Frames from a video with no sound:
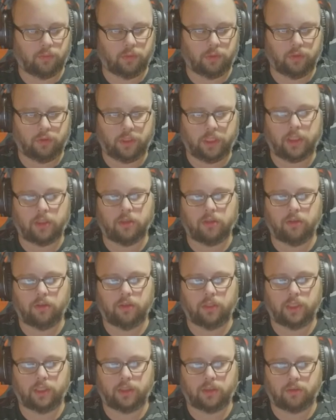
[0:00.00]
When you take a
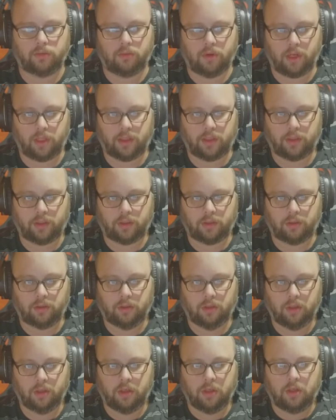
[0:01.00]
look at the roster,
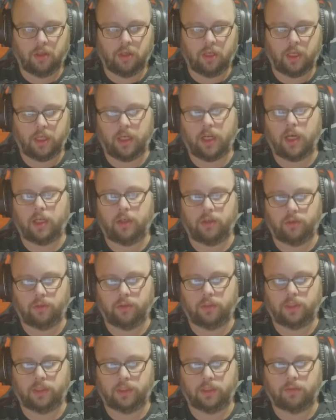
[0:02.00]
and I know
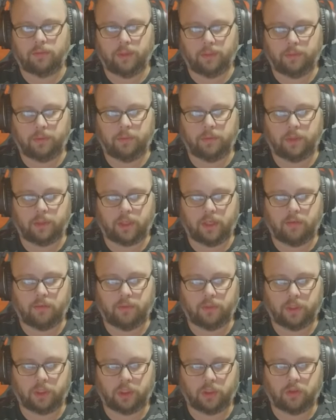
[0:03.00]
you said this might be a better
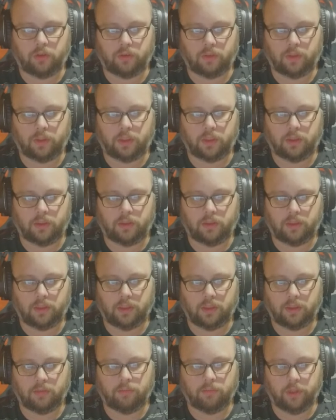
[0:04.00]
conversation towards the end of the
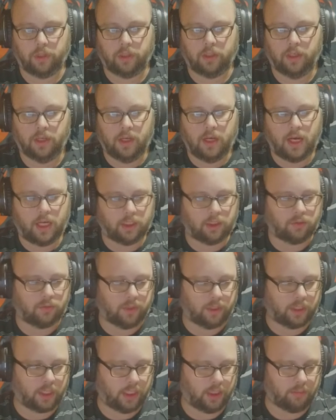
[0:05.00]
season, but I just
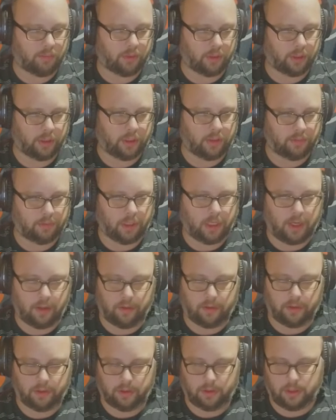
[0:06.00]
want to kind of bring it up
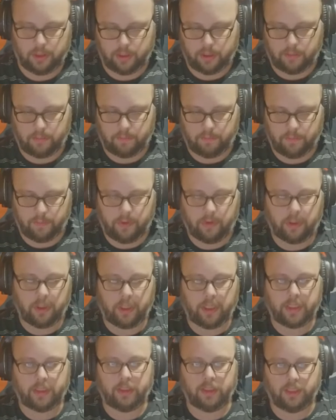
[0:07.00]
now because, like,
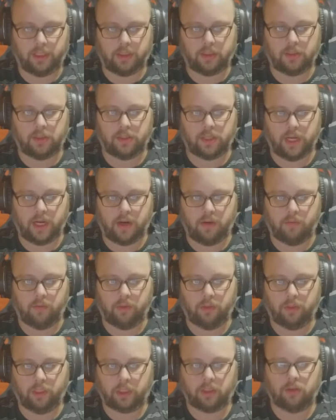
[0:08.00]
looking at things now,
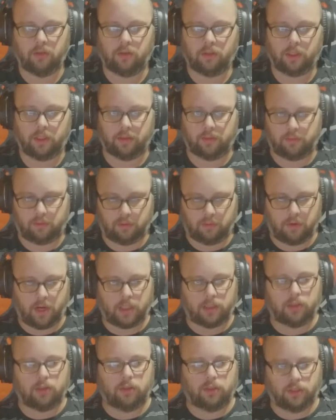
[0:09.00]
when you take a look at the
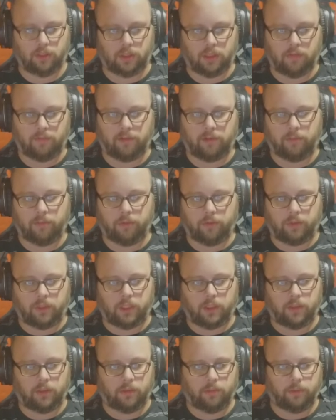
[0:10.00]
roster in itself on both
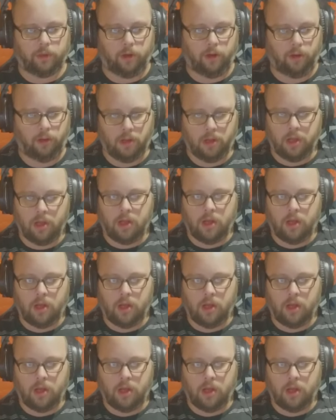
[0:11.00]
sides of the ball,